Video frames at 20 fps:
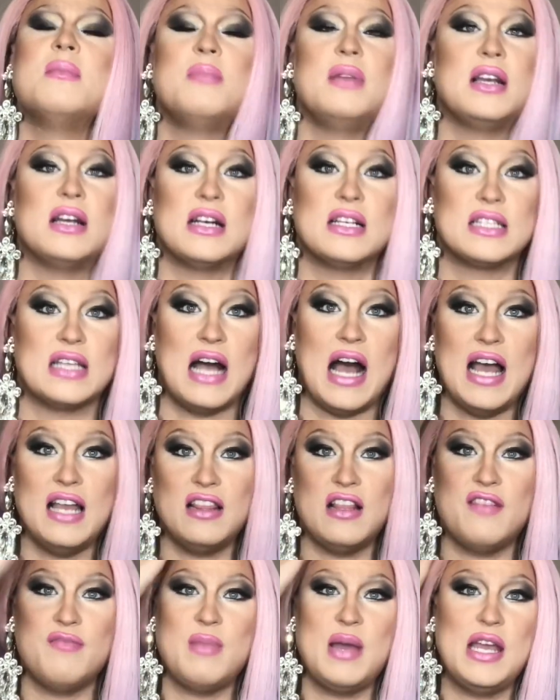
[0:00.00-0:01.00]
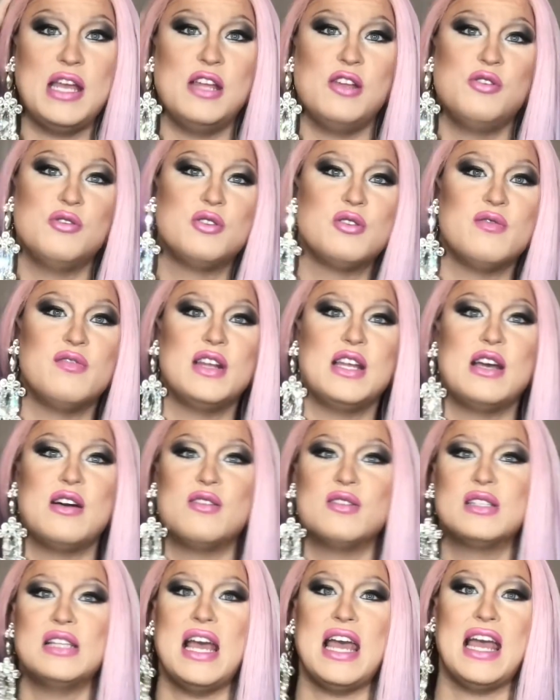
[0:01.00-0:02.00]
because I love making YouTube
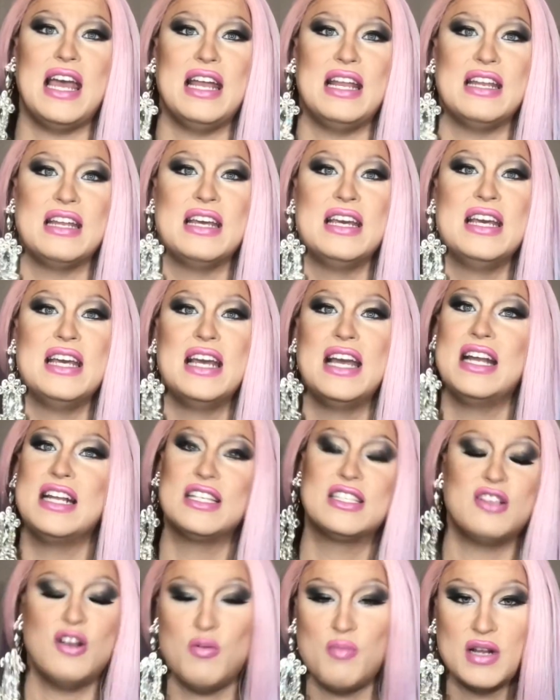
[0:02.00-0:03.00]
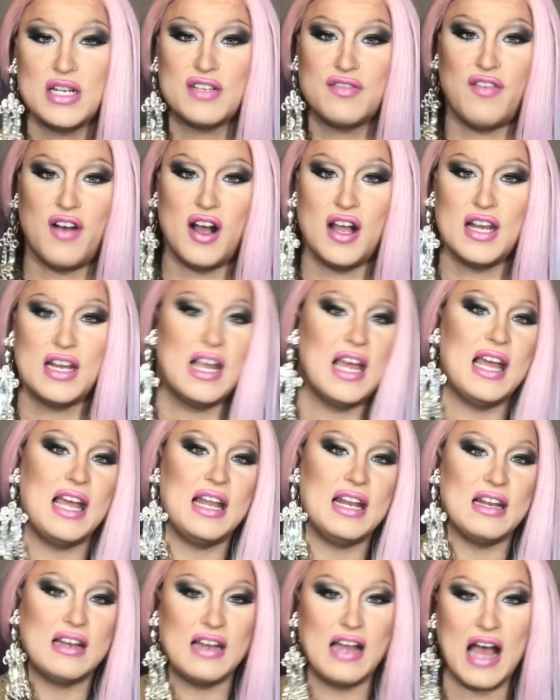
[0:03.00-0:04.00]
videos and it is so much fun,
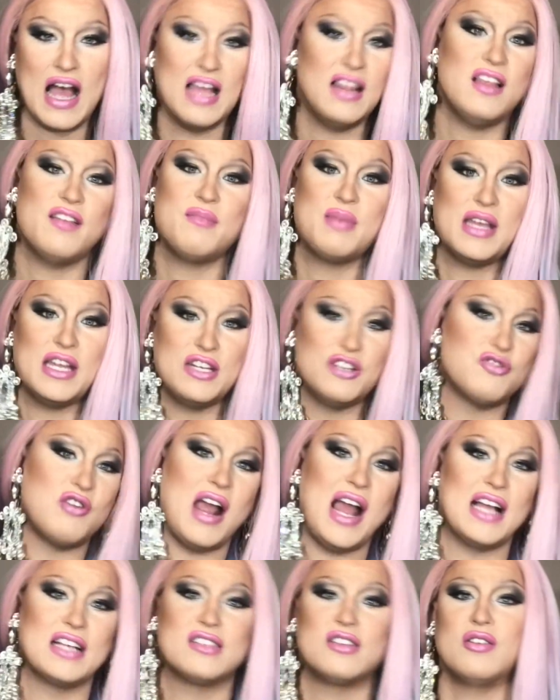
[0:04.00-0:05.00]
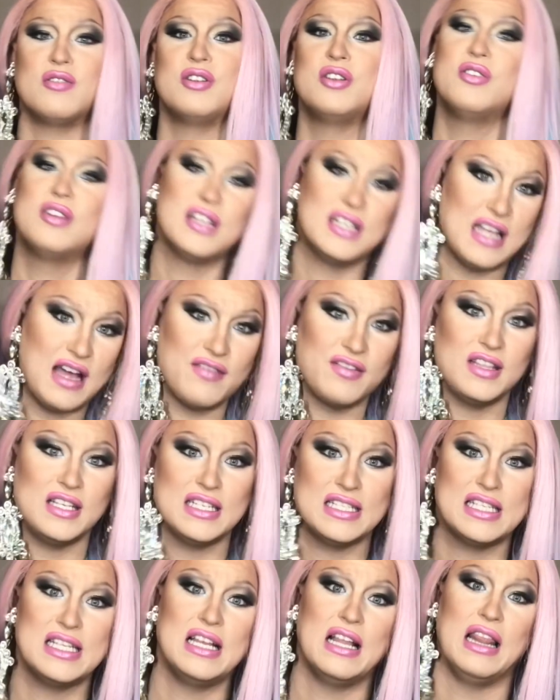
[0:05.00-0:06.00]
and I love being in drag, so you can
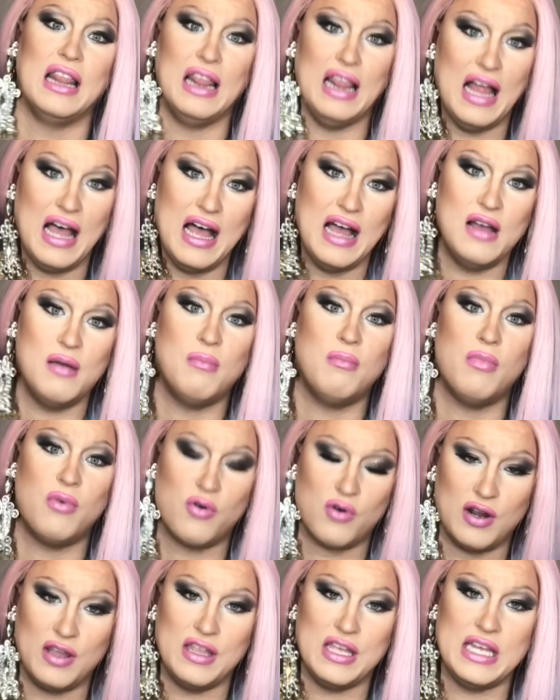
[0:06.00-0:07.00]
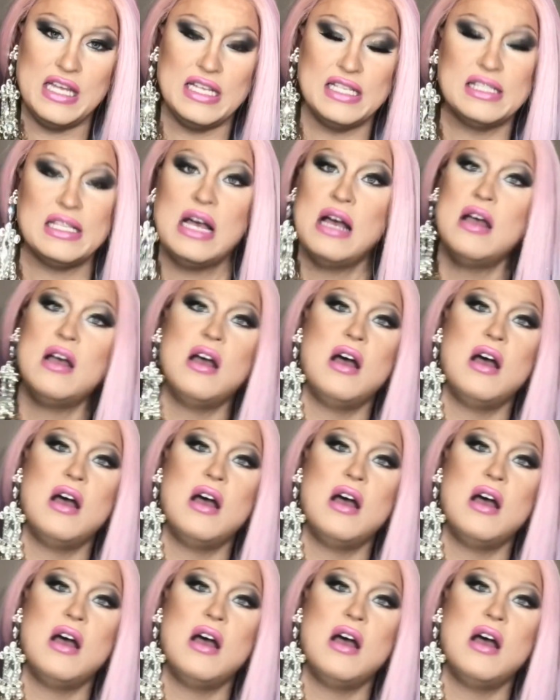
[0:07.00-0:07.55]
definitely see a lot more of these.